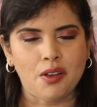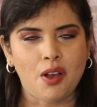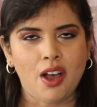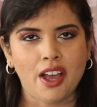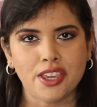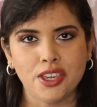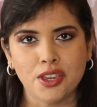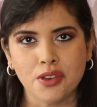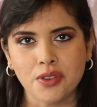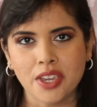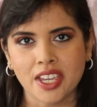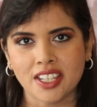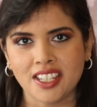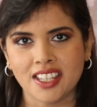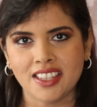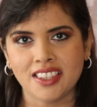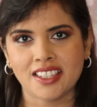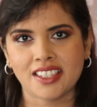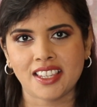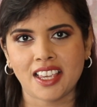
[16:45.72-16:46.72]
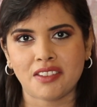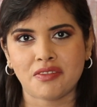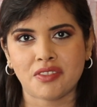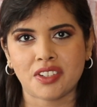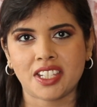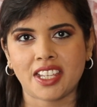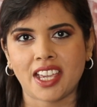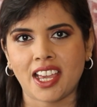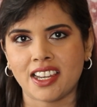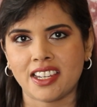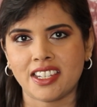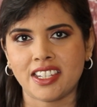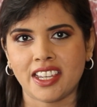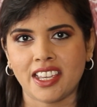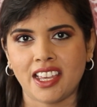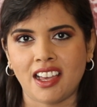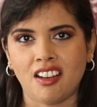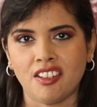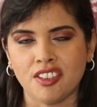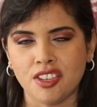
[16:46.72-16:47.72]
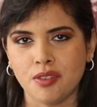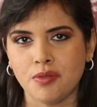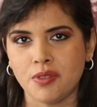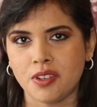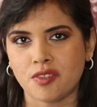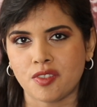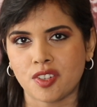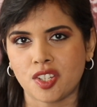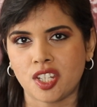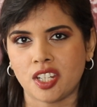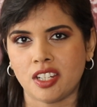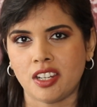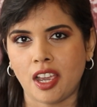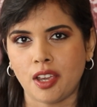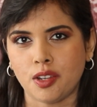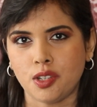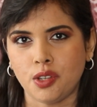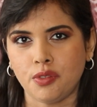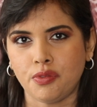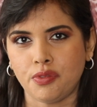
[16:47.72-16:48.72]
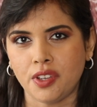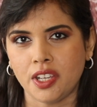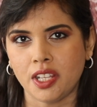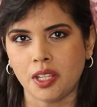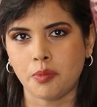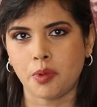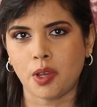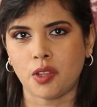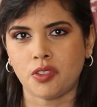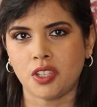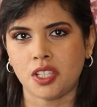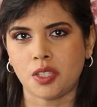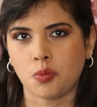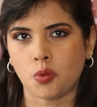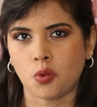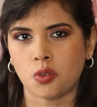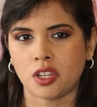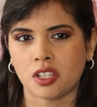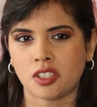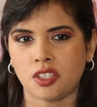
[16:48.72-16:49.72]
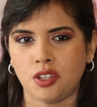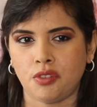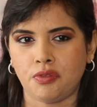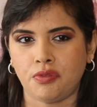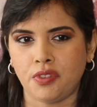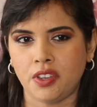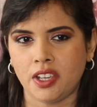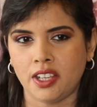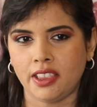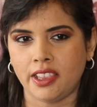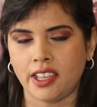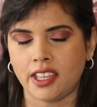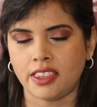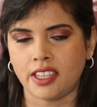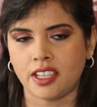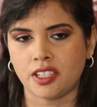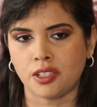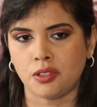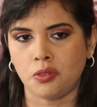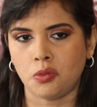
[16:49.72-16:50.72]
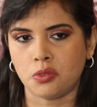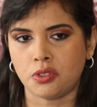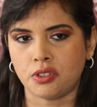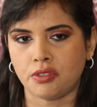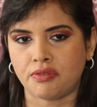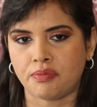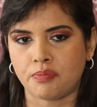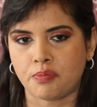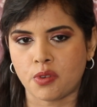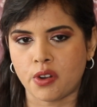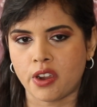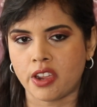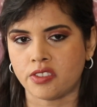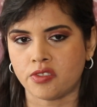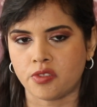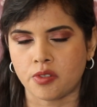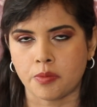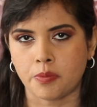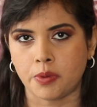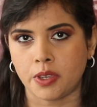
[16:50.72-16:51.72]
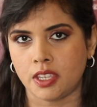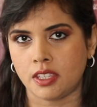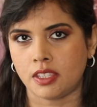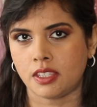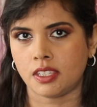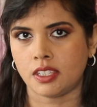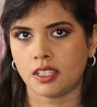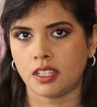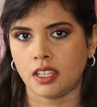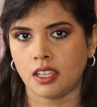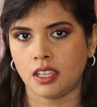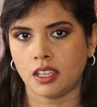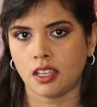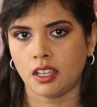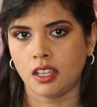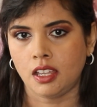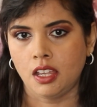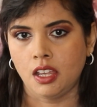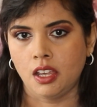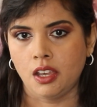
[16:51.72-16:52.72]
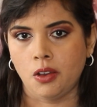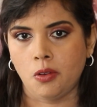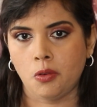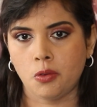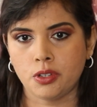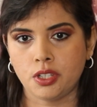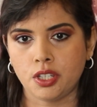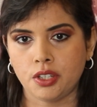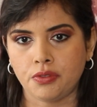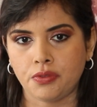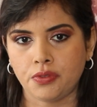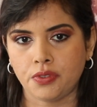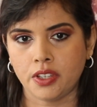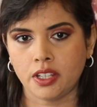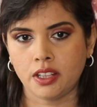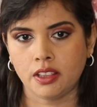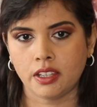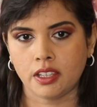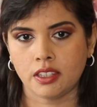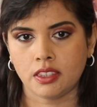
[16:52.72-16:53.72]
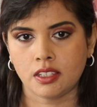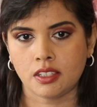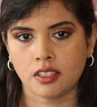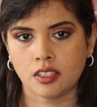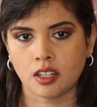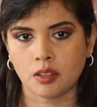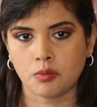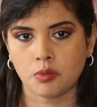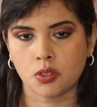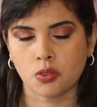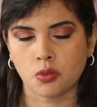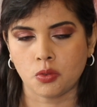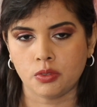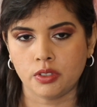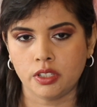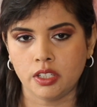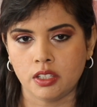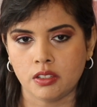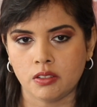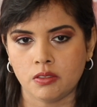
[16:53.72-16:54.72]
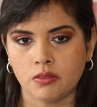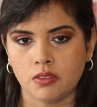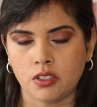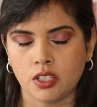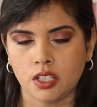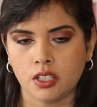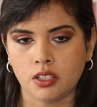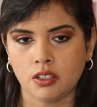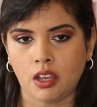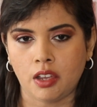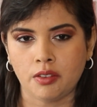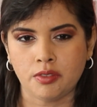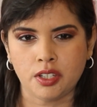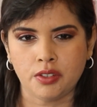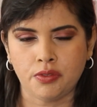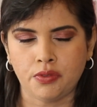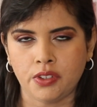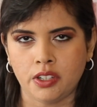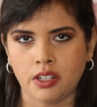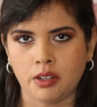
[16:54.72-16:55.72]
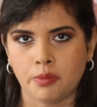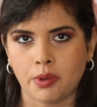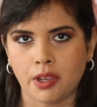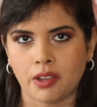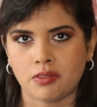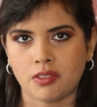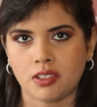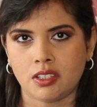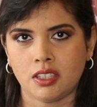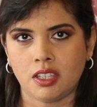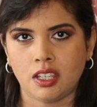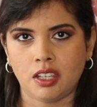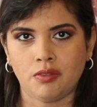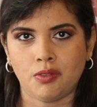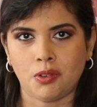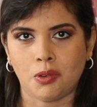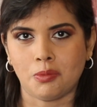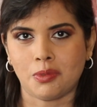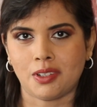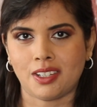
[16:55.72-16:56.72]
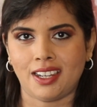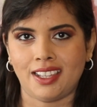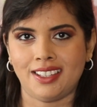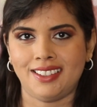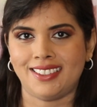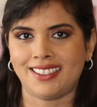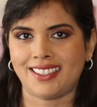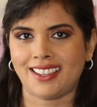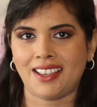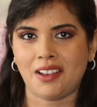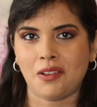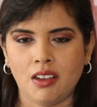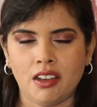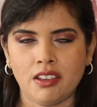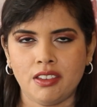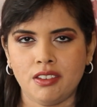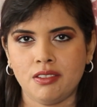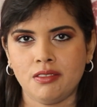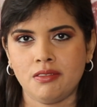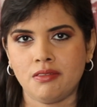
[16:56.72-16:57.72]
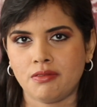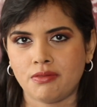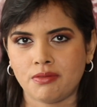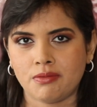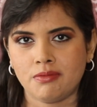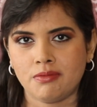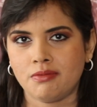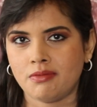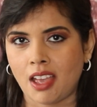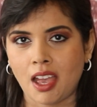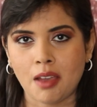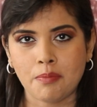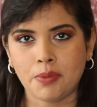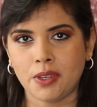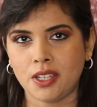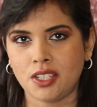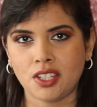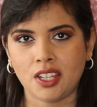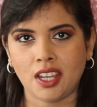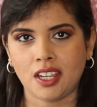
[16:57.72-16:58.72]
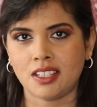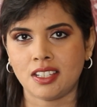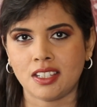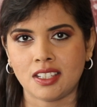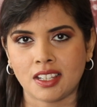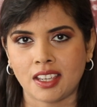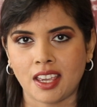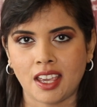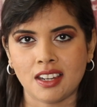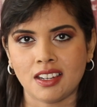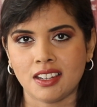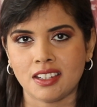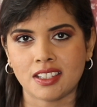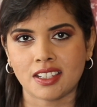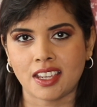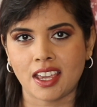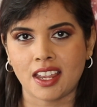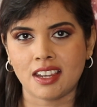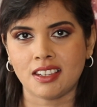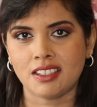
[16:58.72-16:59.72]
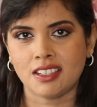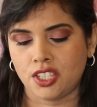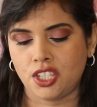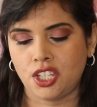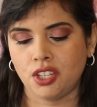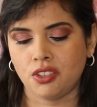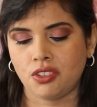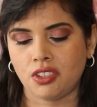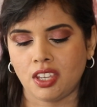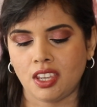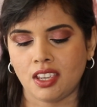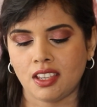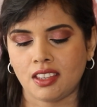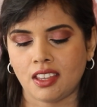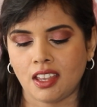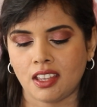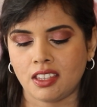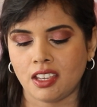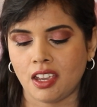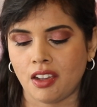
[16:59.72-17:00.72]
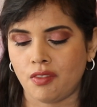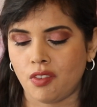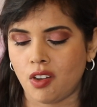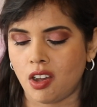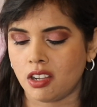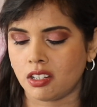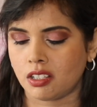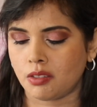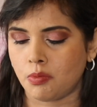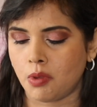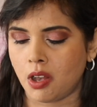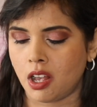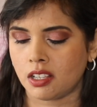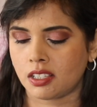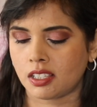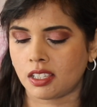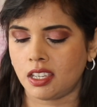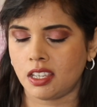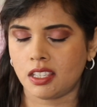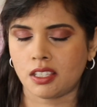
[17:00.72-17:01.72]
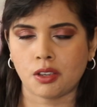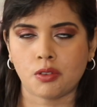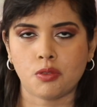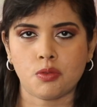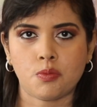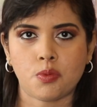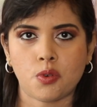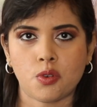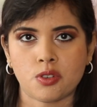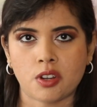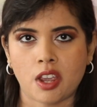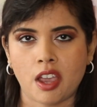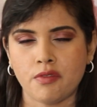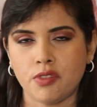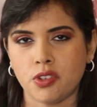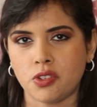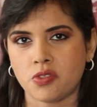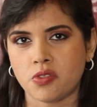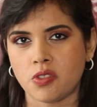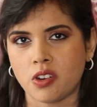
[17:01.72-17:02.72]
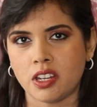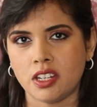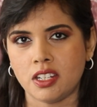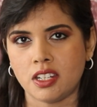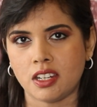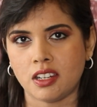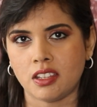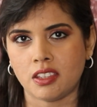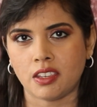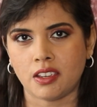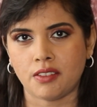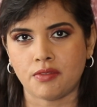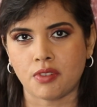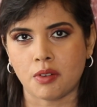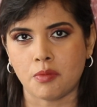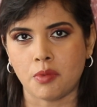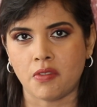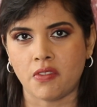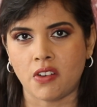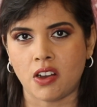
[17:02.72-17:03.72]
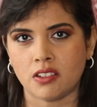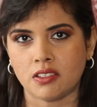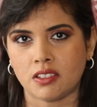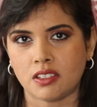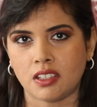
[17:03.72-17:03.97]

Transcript: are you getting this advent calendar? Are you interested? How do you feel about these products? Do you feel that there's a lot of brand repeats in here? Or do you feel that this time it's all new? Do you, how do you feel about the Eve Lom cleanser? Are you happy to get it again and again? Do you think that the Avant mask is a good product? Have you tried anything from Avant